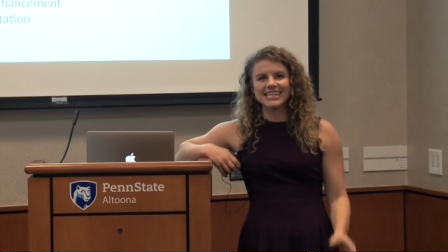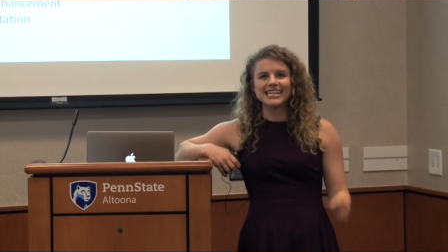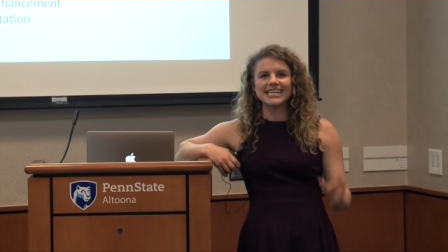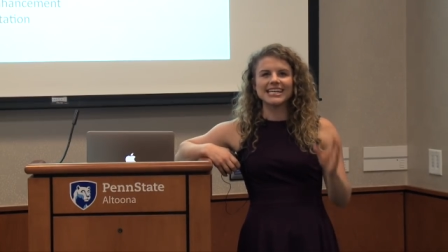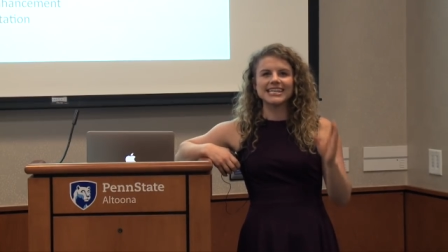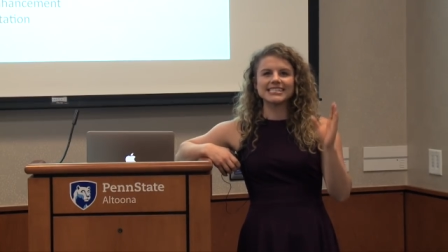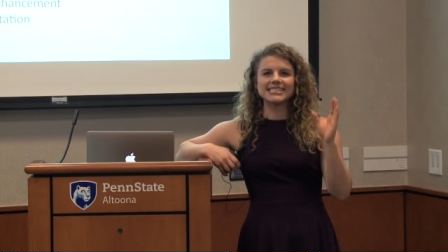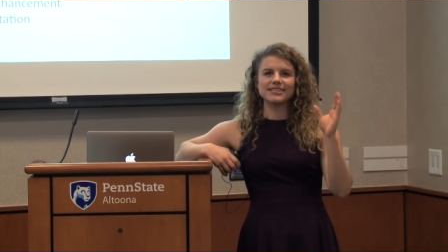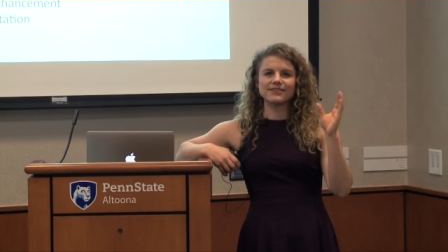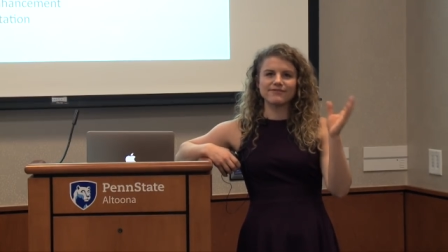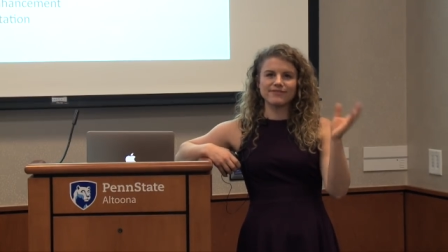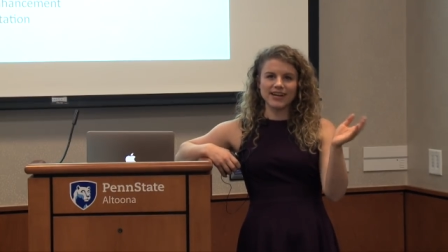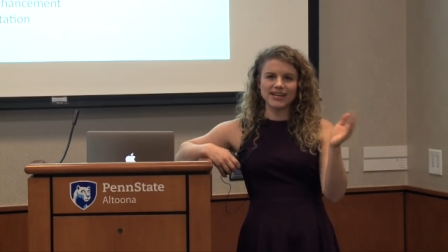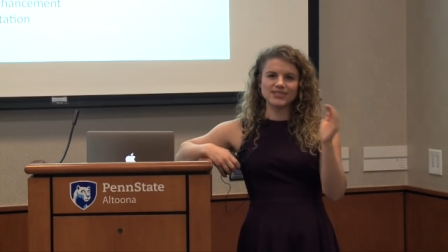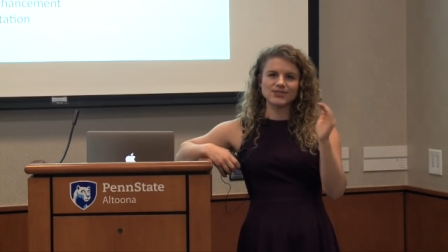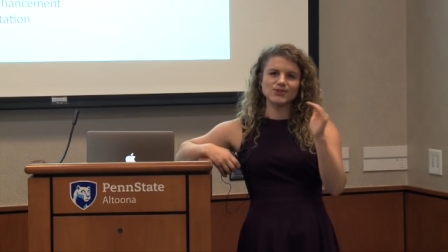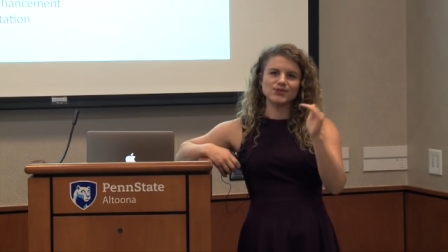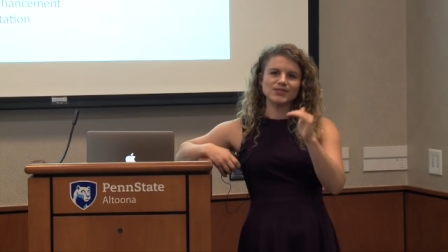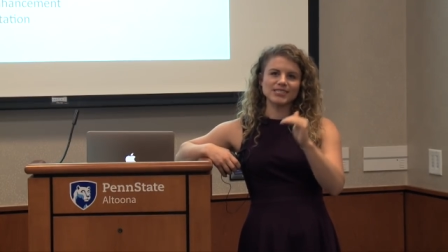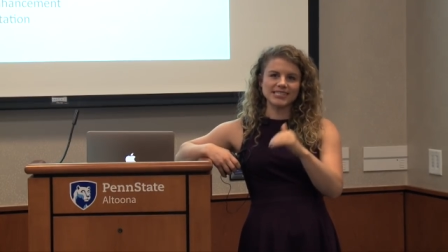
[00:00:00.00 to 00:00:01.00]
it's the fat
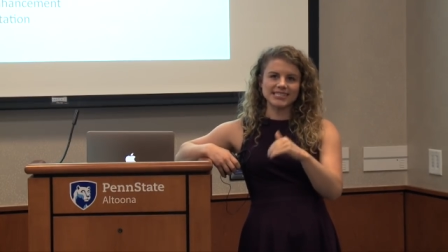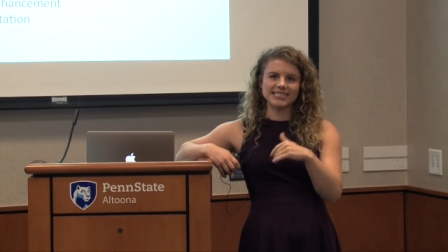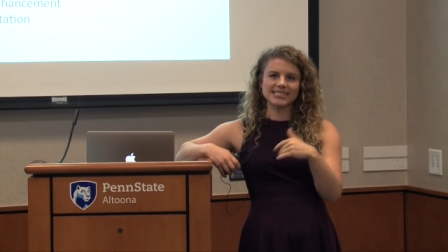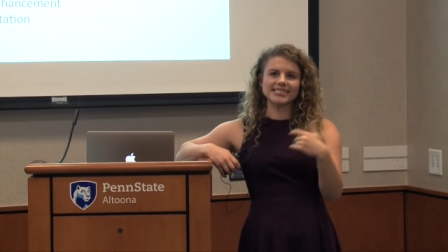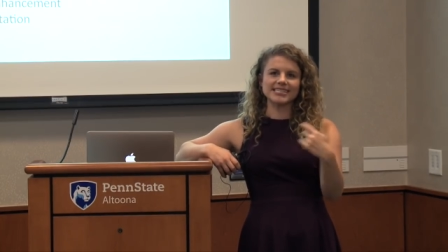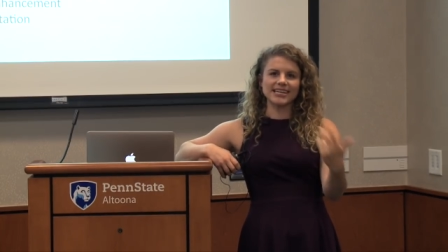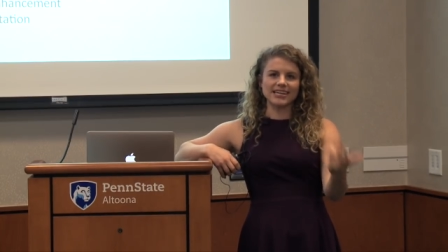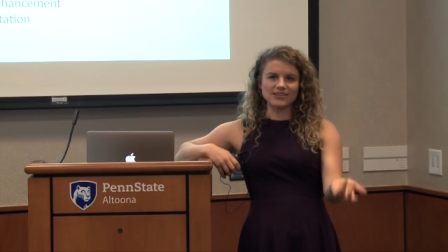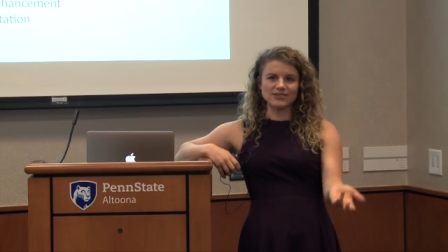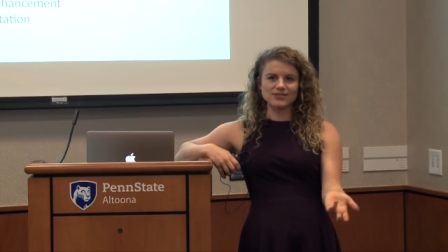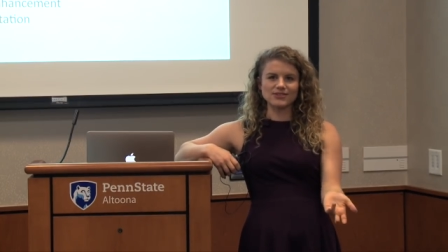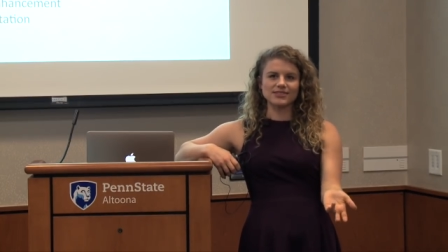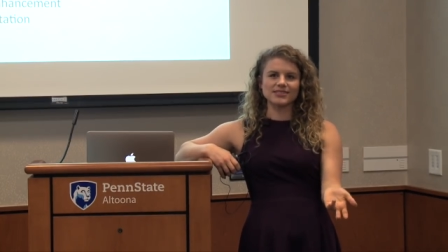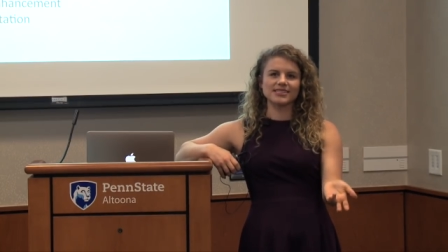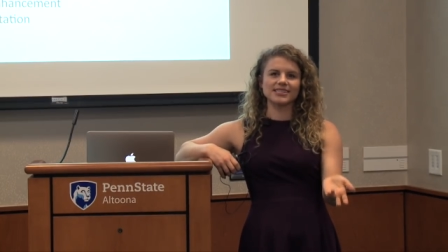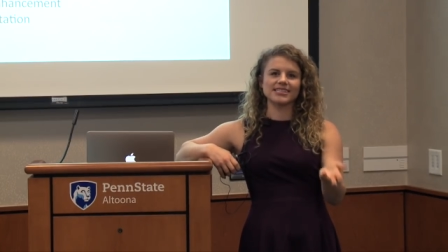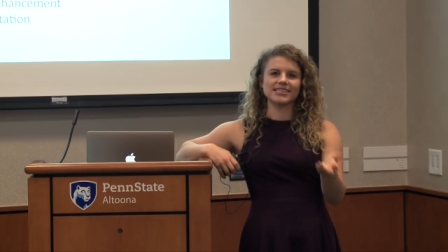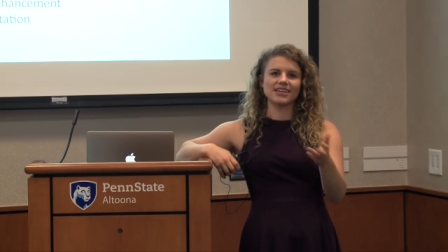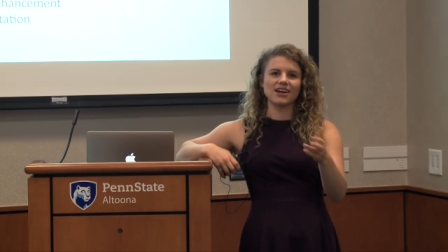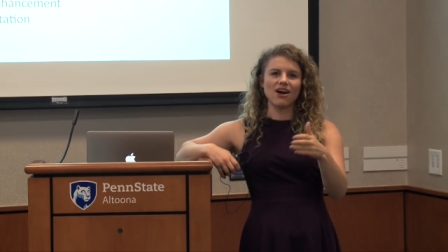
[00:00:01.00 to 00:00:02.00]
stored in the cell
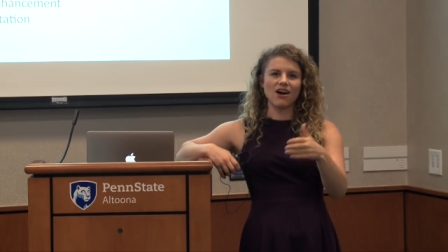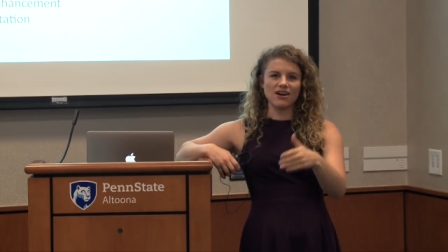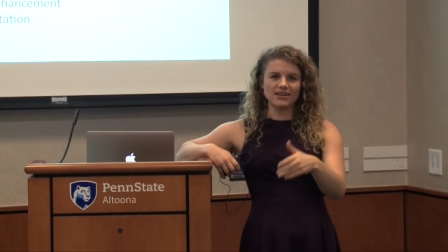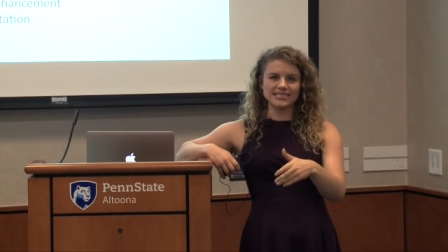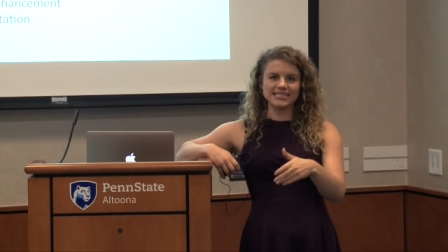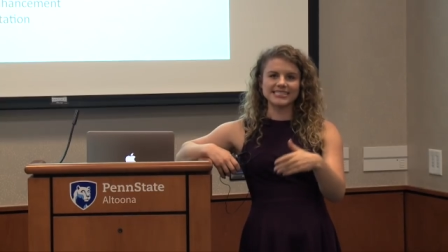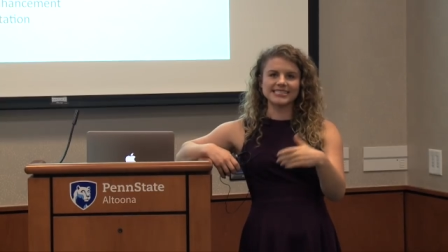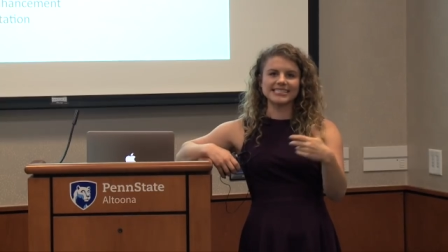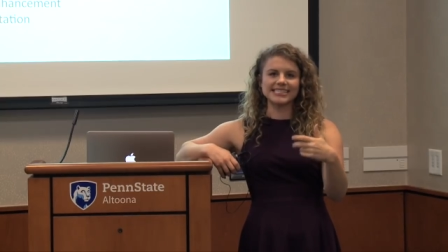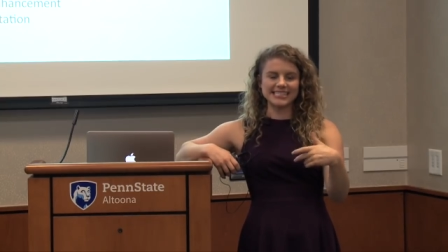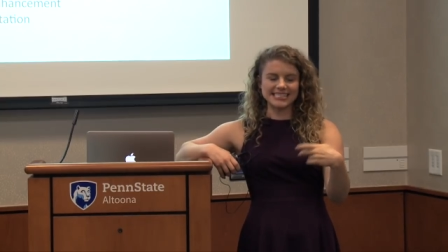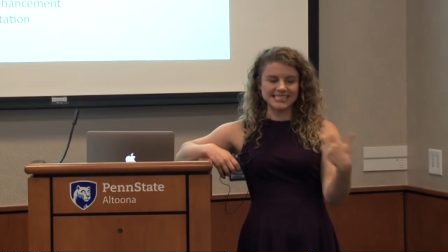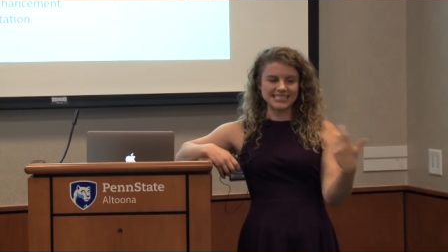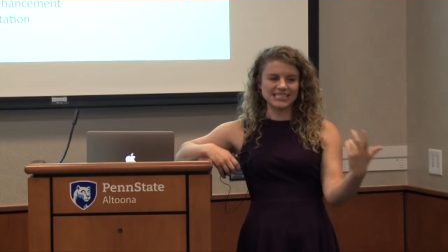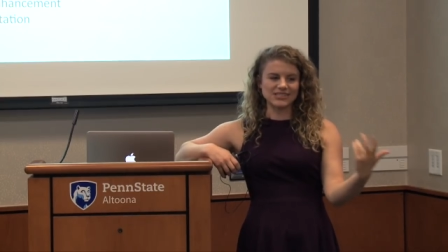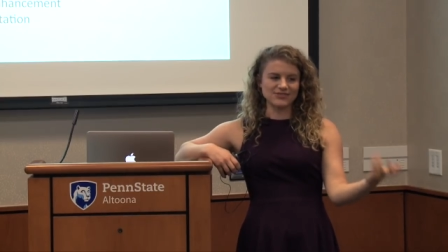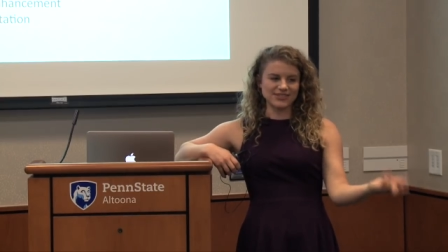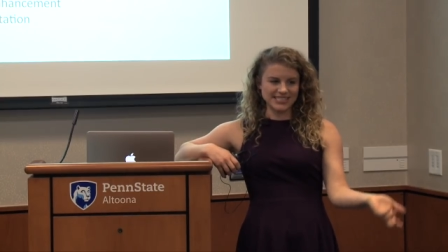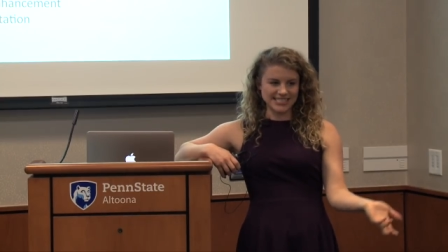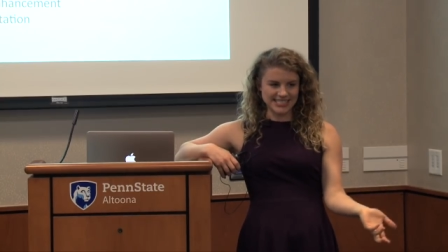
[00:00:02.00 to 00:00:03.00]
that causes the
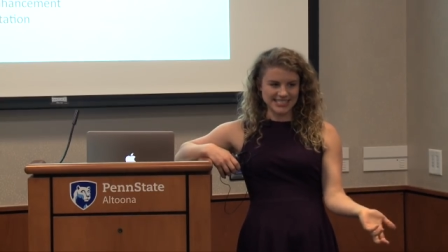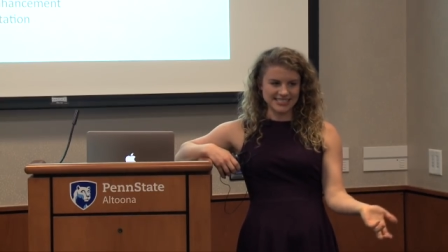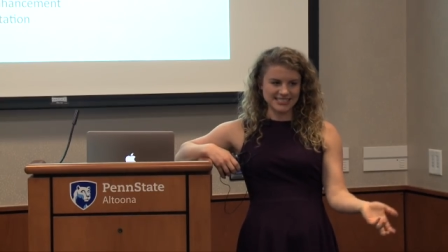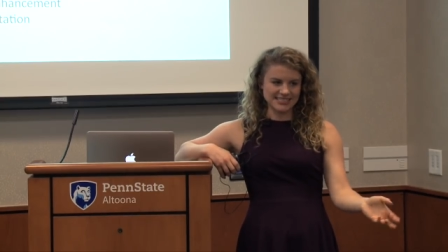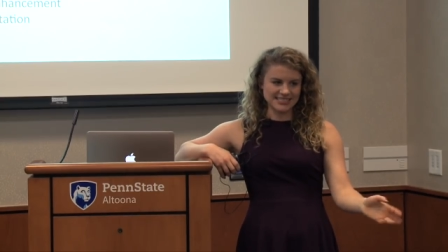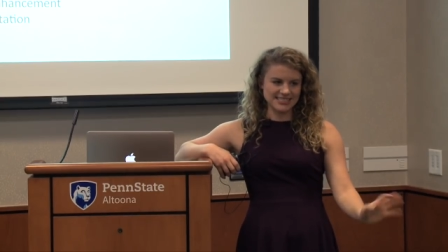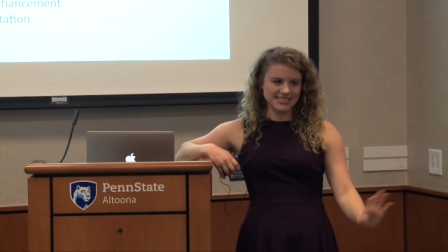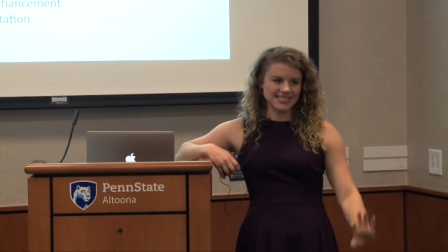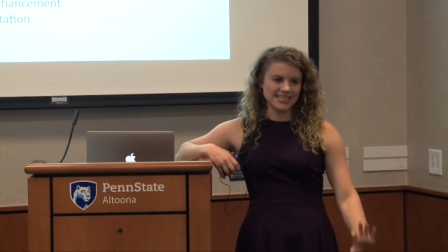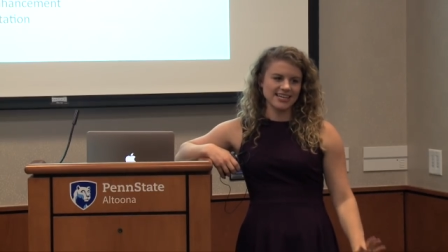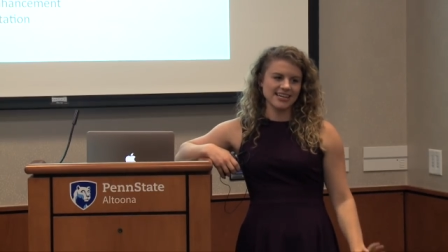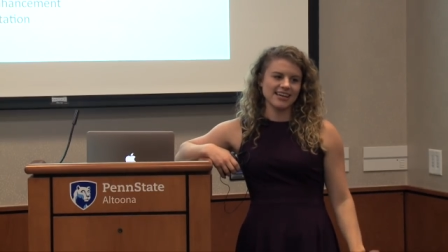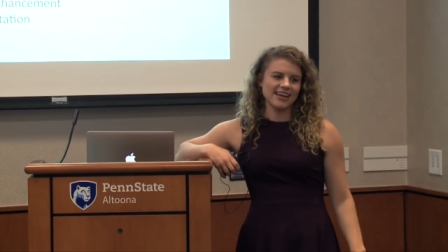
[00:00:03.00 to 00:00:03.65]
insulin resistance.